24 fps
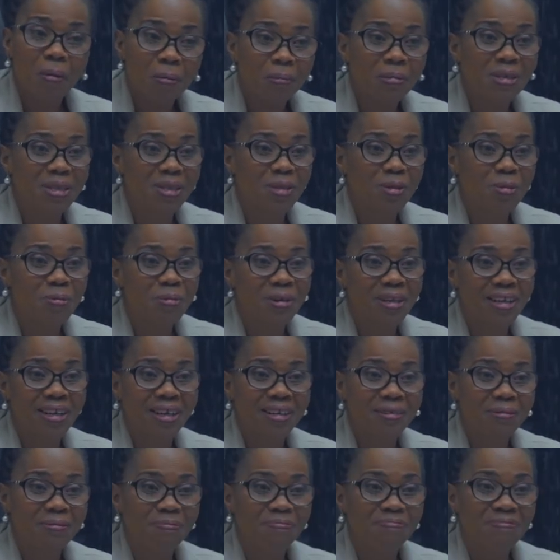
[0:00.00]
Mr.
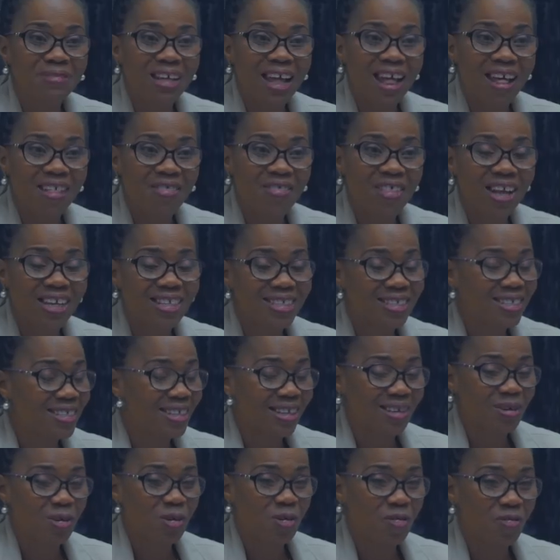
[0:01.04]
Obina, that is
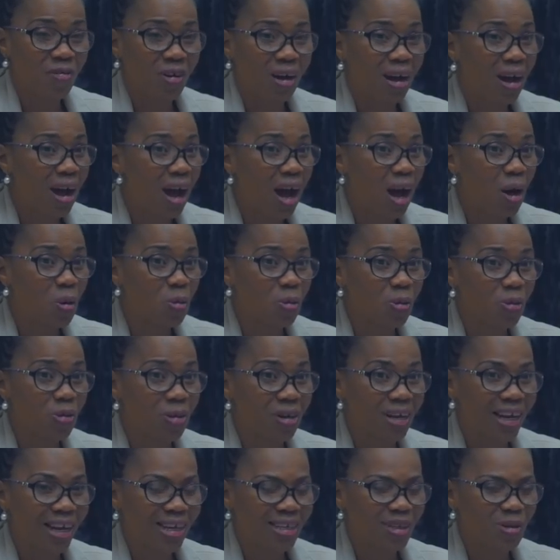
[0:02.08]
an offer I would
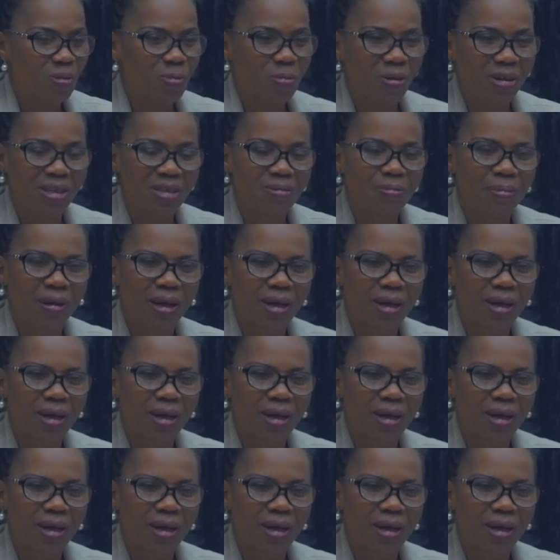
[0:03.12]
not like to pass